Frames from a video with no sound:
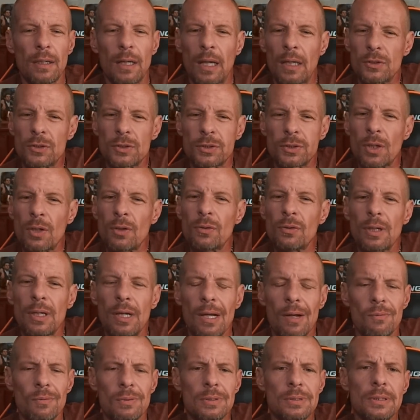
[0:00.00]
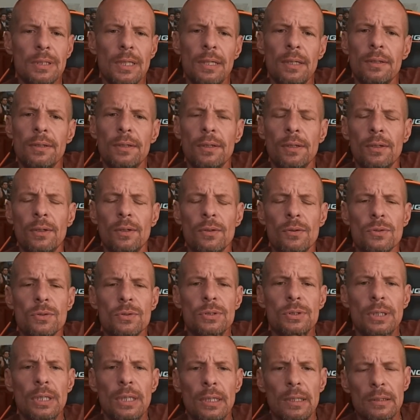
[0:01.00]
certainly I would say in the years
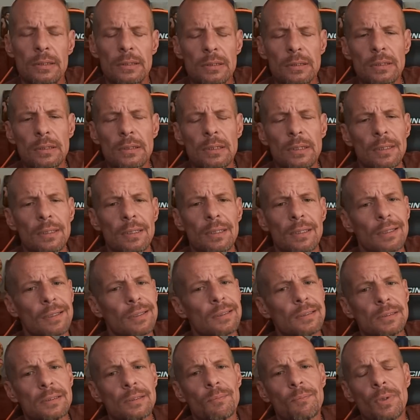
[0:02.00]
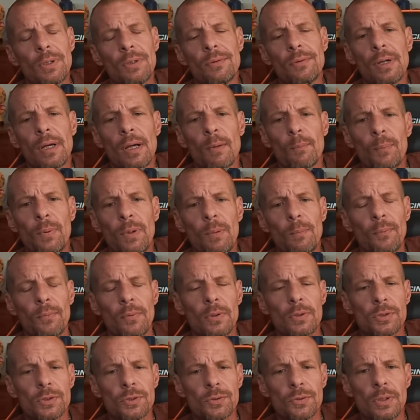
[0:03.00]
since, I said, man, you got people
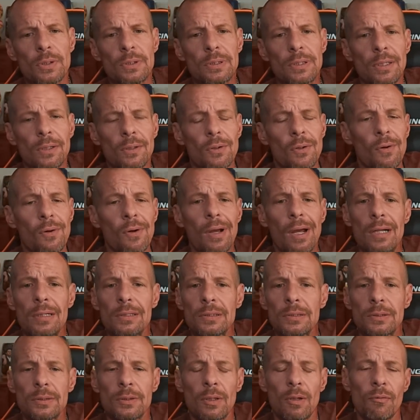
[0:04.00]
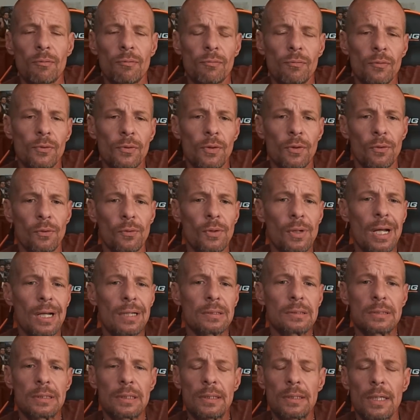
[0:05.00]
in the streets getting all kinds of stuff. You
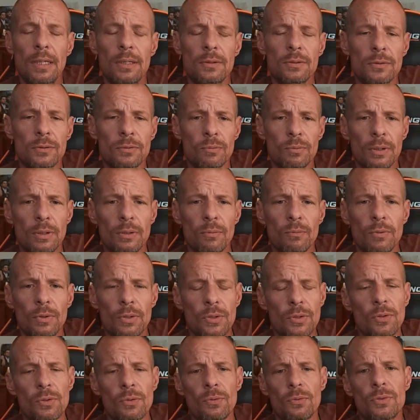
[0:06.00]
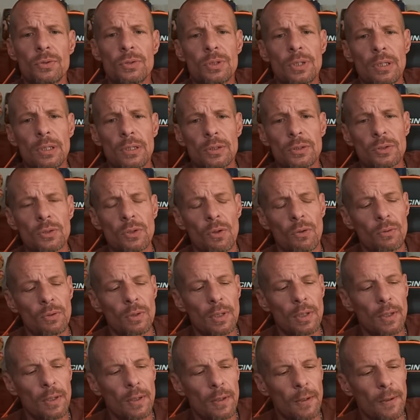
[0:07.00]
got teenagers with huge things. So,
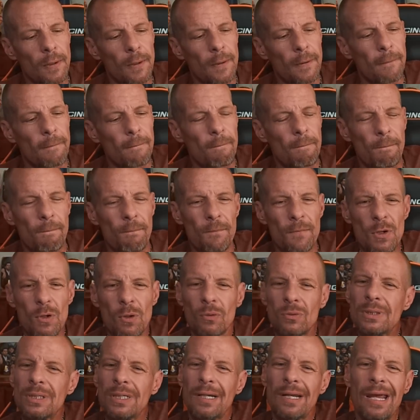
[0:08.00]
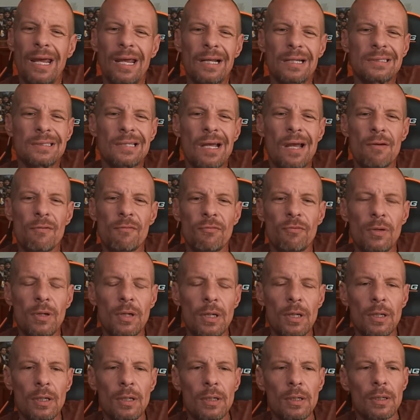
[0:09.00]
did
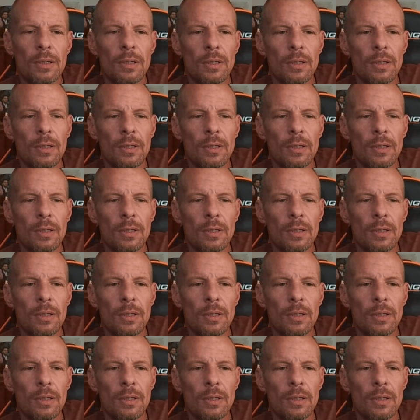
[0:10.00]
XIV